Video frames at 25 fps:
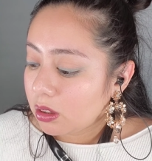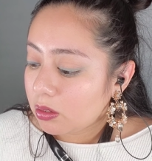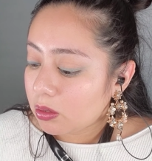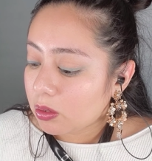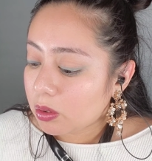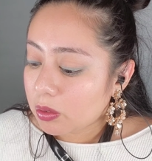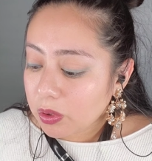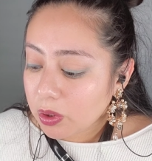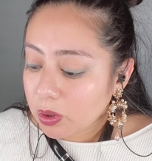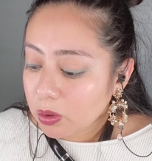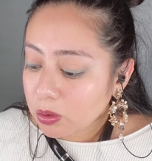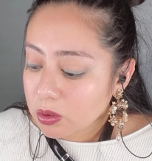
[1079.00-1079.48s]

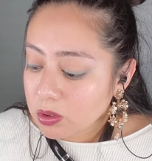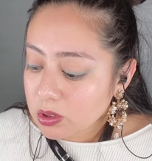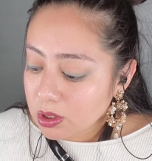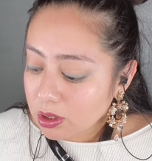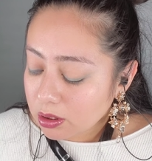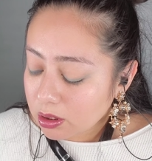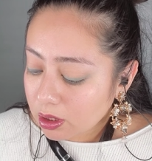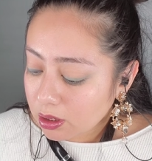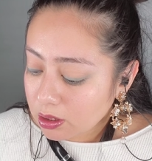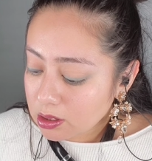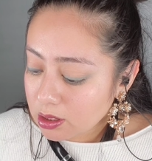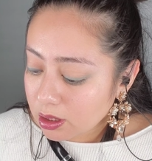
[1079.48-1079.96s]
reviews
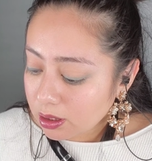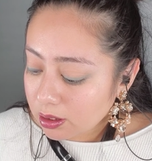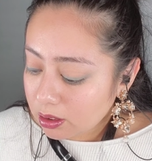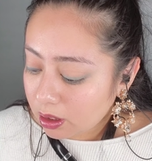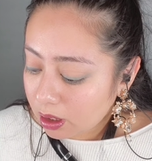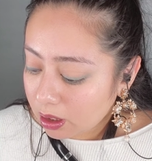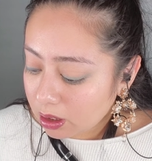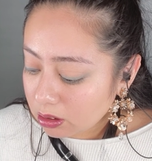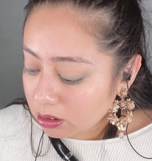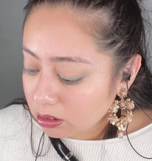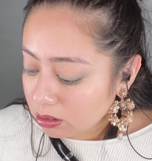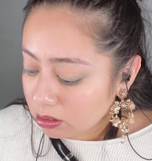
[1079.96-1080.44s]
and things like
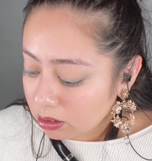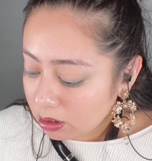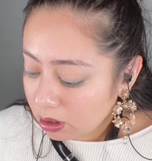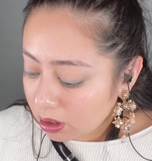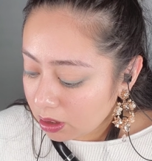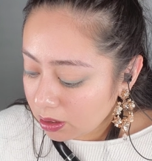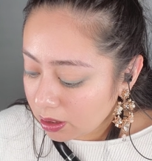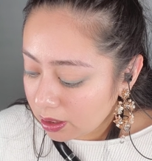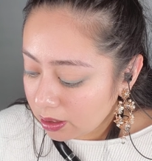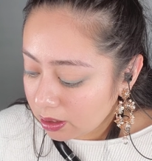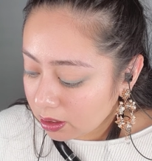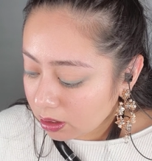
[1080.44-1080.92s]
that. And
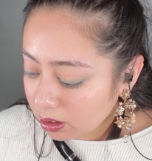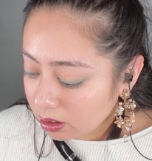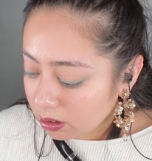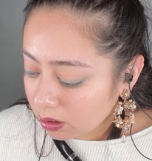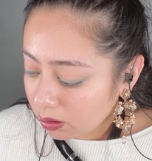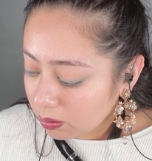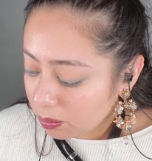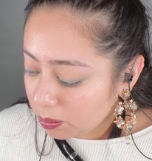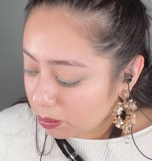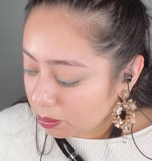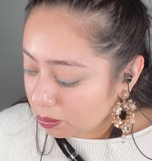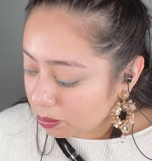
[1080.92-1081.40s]
I like it.
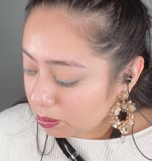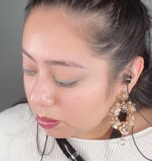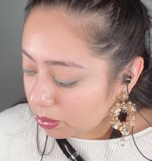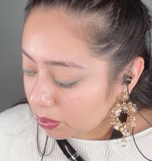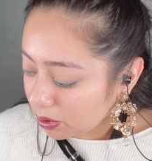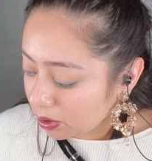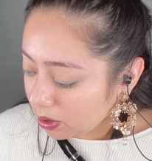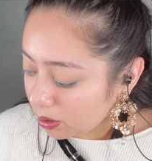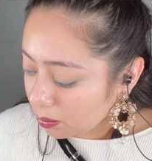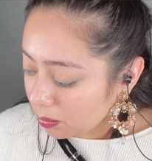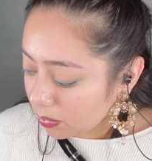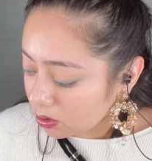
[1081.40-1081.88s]
I
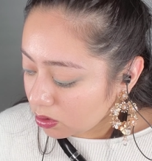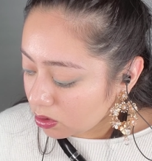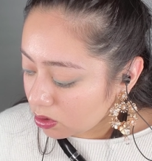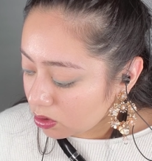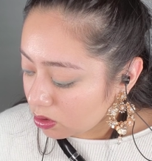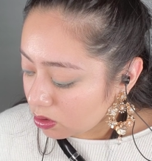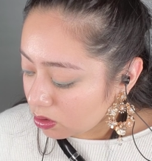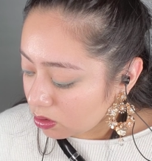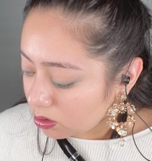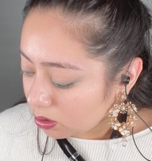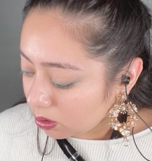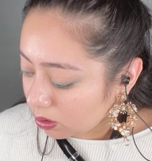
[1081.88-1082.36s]
pretty
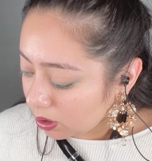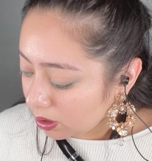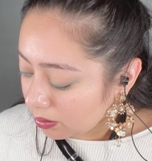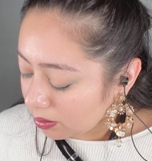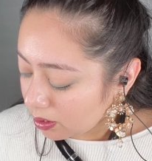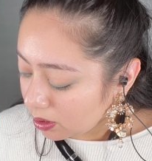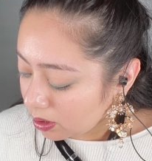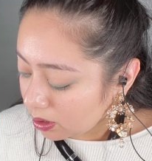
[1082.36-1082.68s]
much don't have